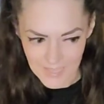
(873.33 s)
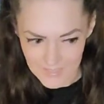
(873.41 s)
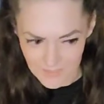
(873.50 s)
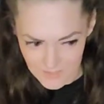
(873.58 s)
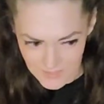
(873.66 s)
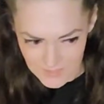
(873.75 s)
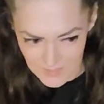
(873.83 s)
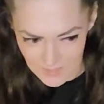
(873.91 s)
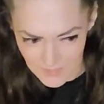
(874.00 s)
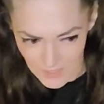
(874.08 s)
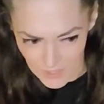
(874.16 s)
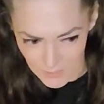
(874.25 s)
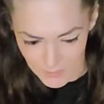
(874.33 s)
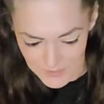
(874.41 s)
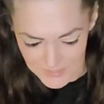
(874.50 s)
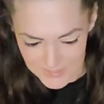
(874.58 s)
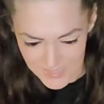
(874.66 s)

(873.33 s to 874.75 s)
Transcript: tangled itself all up in a